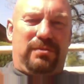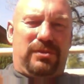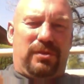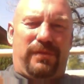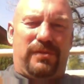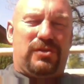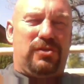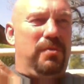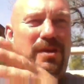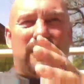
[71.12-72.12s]
So if it's
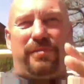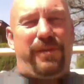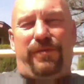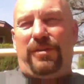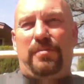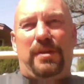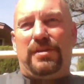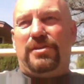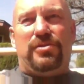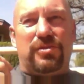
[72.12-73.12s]
2 minutes or 15
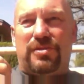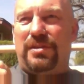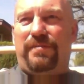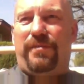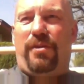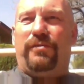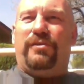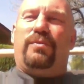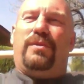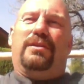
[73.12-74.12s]
minutes, it just evolves.
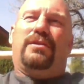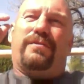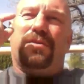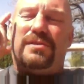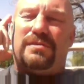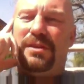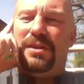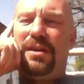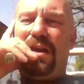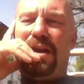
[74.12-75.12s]
That's why I love this
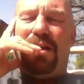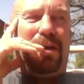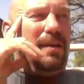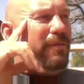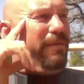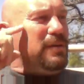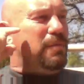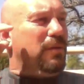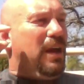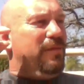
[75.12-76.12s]

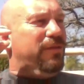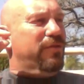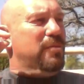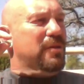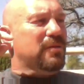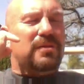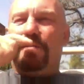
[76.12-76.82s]
Facebook live streaming.